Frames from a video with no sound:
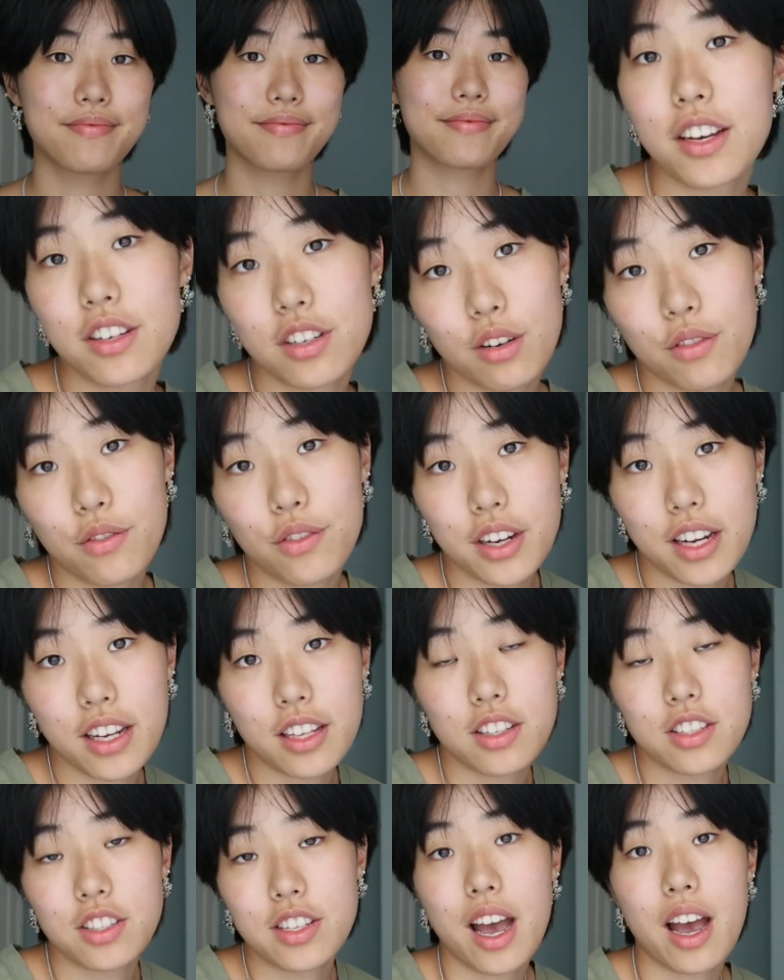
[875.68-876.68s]
And don't forget
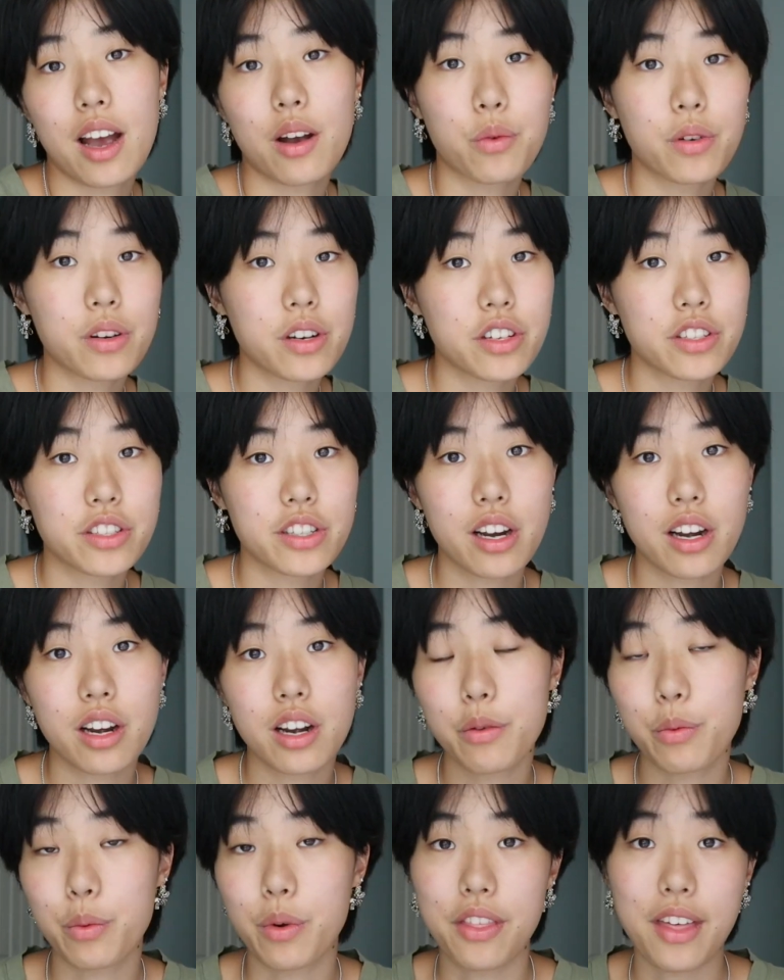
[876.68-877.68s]
to tag
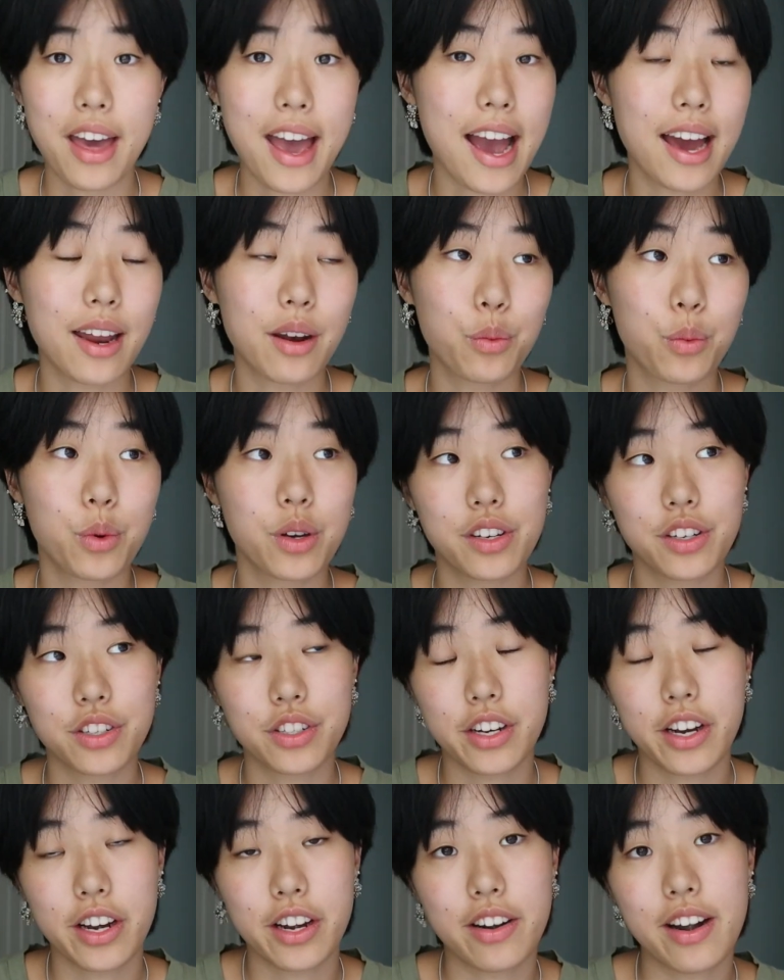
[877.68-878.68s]
Wondershare with
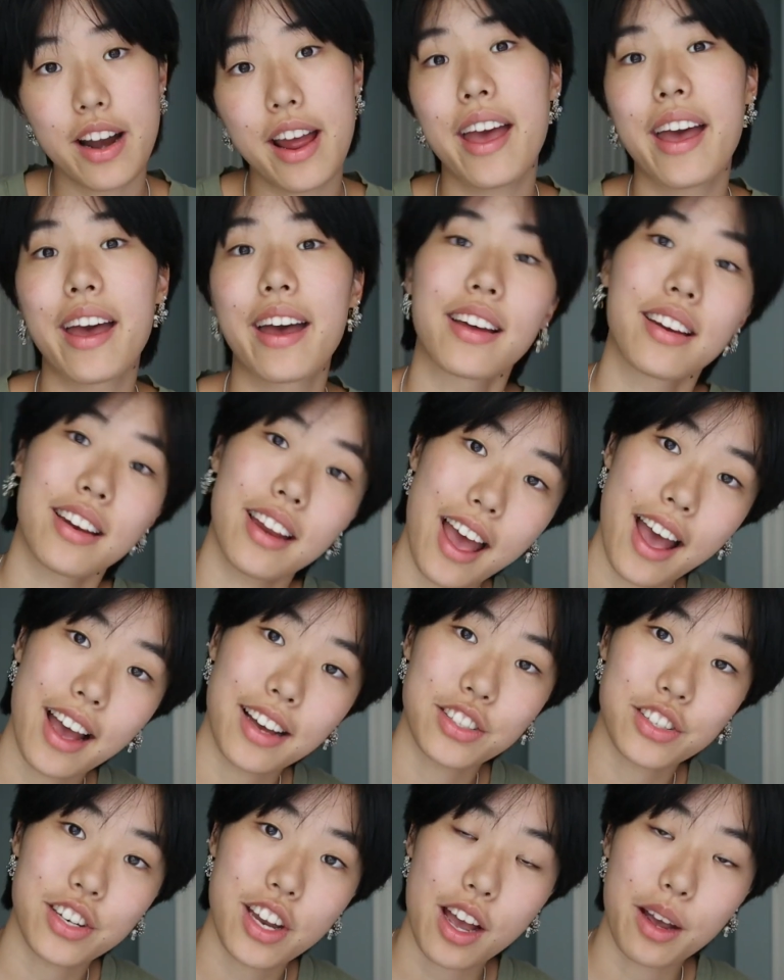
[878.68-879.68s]
@Wondershare and
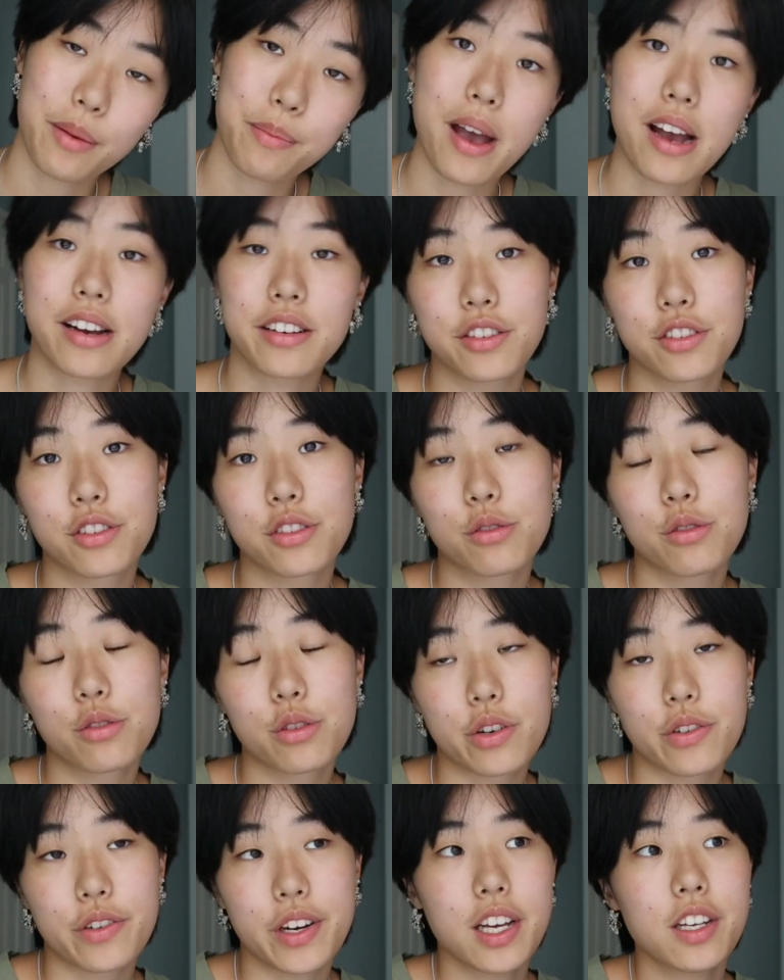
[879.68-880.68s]
hashtag back to school
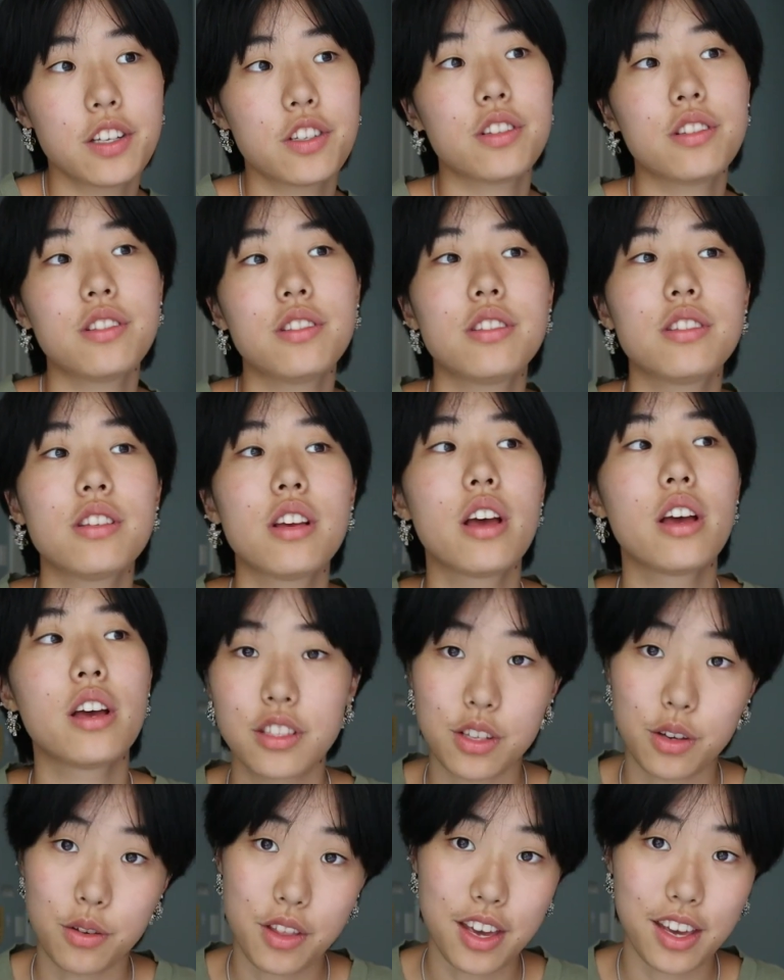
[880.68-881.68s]
creations
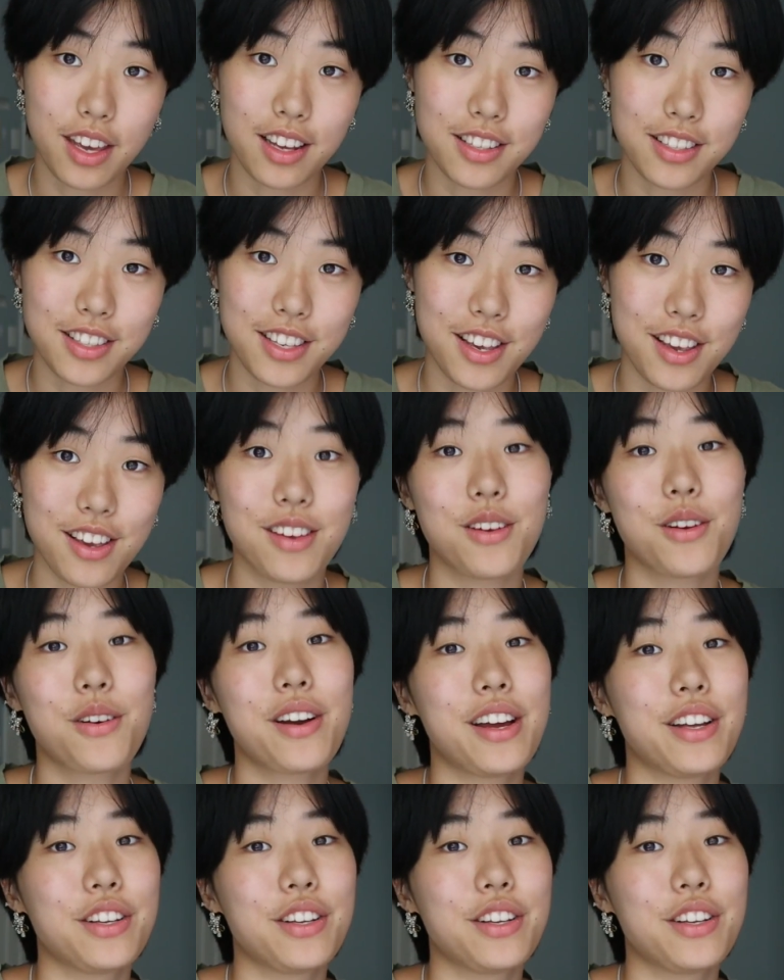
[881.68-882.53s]
so they can see your